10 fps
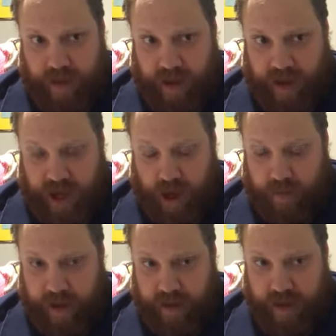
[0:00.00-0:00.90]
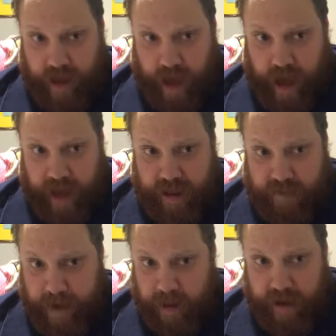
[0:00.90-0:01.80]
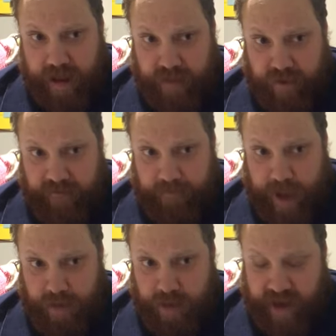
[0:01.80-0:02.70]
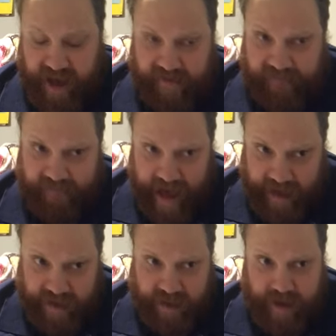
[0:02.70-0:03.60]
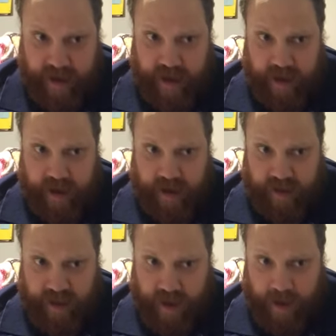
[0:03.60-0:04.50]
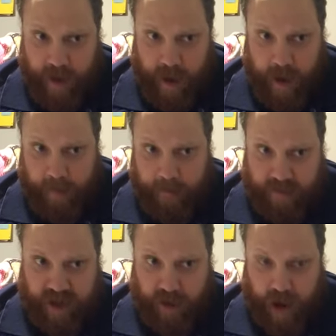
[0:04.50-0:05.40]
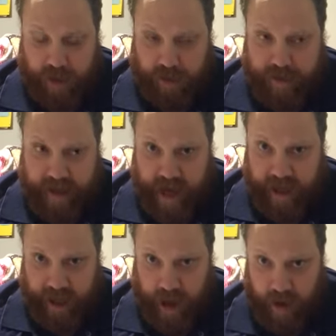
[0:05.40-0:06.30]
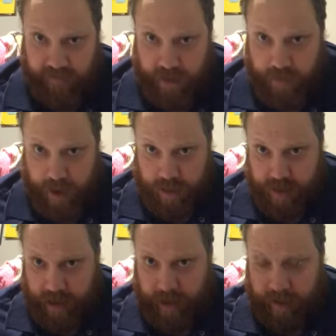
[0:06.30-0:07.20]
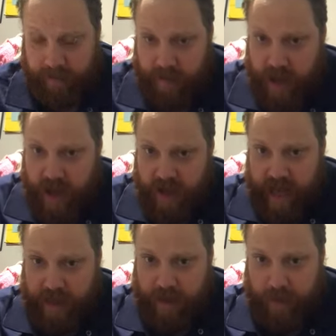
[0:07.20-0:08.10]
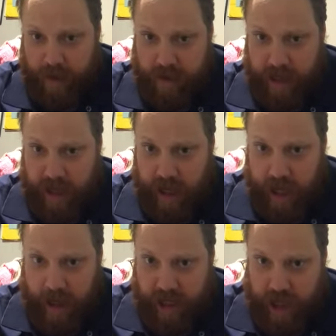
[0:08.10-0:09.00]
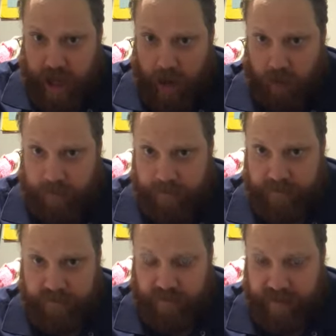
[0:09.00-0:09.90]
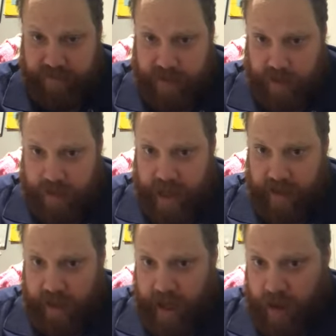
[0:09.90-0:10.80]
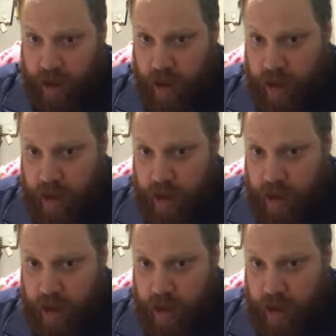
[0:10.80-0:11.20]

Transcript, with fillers: the human's experience with music affects the um, their understanding of the music. That's music in a nutshell with Susanne Langer.